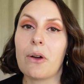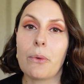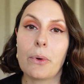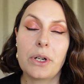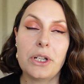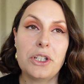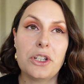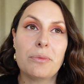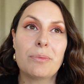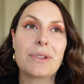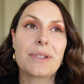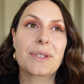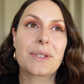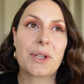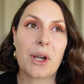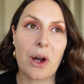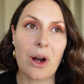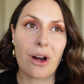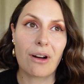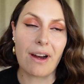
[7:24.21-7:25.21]
Now I wanna do
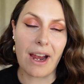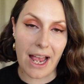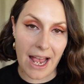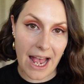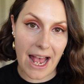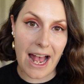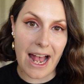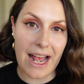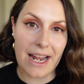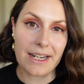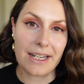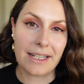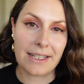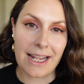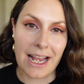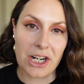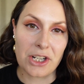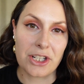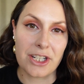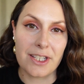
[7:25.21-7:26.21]
mascara and
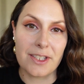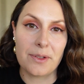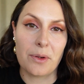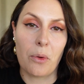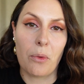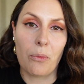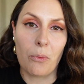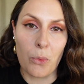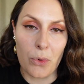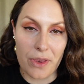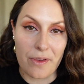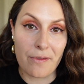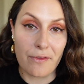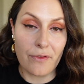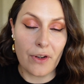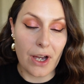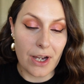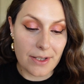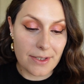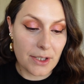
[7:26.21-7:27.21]
lashes with the
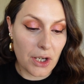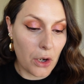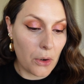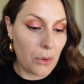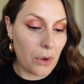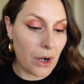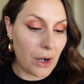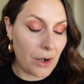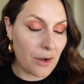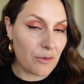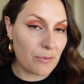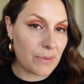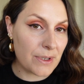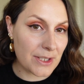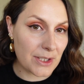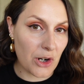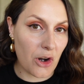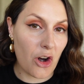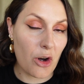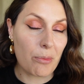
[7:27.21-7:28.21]
first coat of
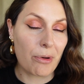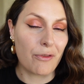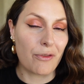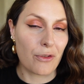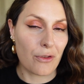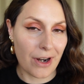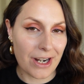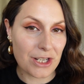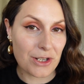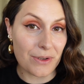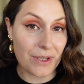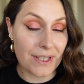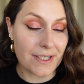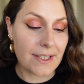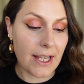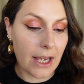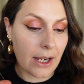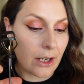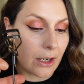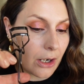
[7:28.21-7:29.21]
mascara before I do the
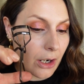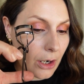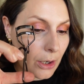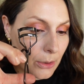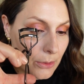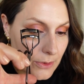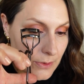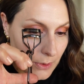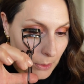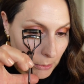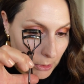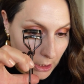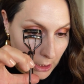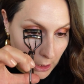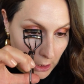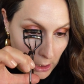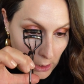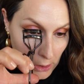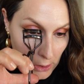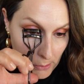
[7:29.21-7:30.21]
second coat. So I'm
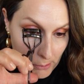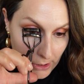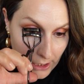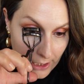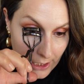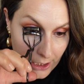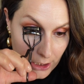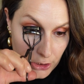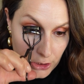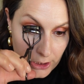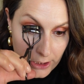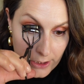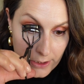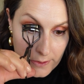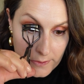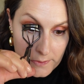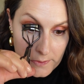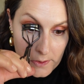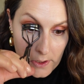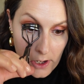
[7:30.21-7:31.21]
gonna curl my
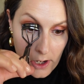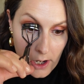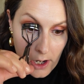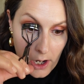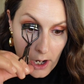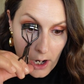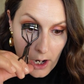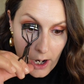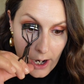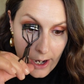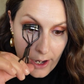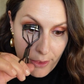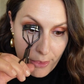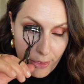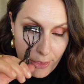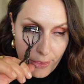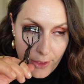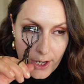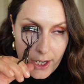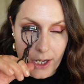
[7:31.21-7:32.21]
lashes. I
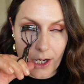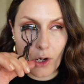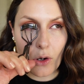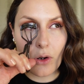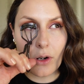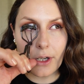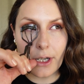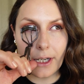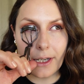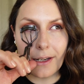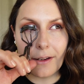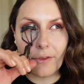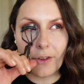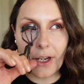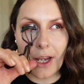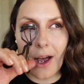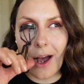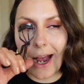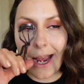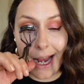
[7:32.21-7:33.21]
think on
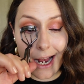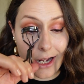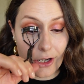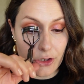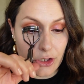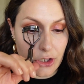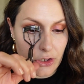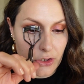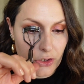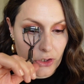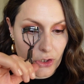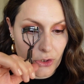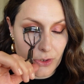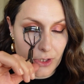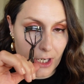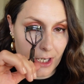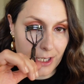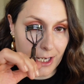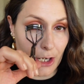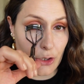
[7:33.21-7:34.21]
Olivia, I actually just
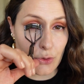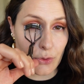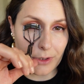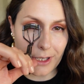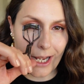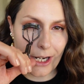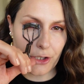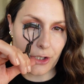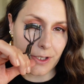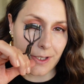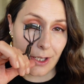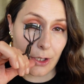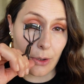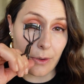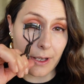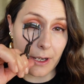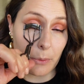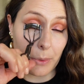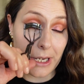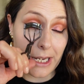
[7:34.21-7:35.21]
used her natural lashes. I
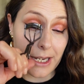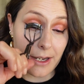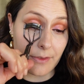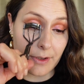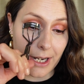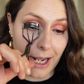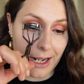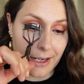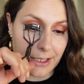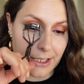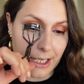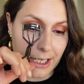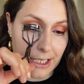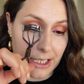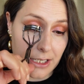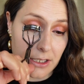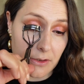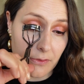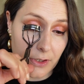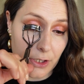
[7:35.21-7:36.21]
don't think we even added
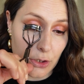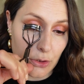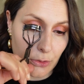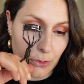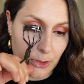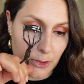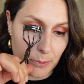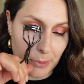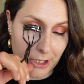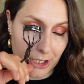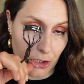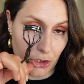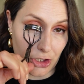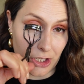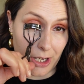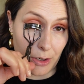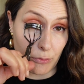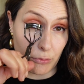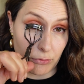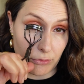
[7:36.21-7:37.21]
any individuals because
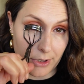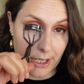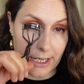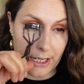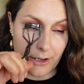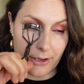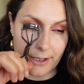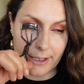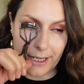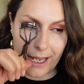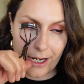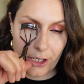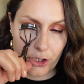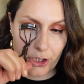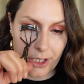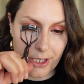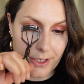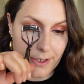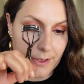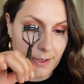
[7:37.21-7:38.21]
she had really good
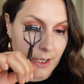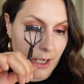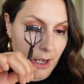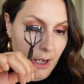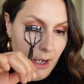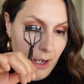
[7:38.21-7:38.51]
lashes.